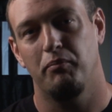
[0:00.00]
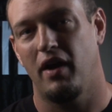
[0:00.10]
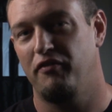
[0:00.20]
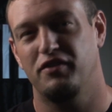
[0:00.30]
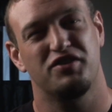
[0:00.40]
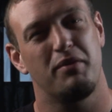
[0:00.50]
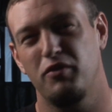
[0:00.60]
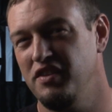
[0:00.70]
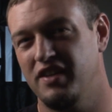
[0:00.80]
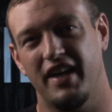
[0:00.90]
For some
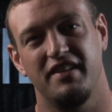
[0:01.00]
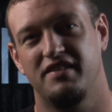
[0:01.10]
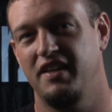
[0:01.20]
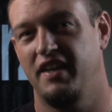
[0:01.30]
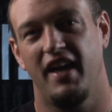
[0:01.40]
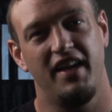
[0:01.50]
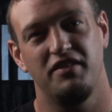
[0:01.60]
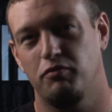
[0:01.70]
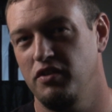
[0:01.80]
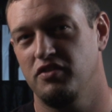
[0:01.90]
reason, I could see Gaines
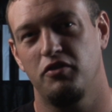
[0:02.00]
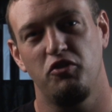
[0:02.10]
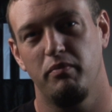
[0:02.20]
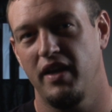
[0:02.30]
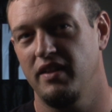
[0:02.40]
when he's an old man,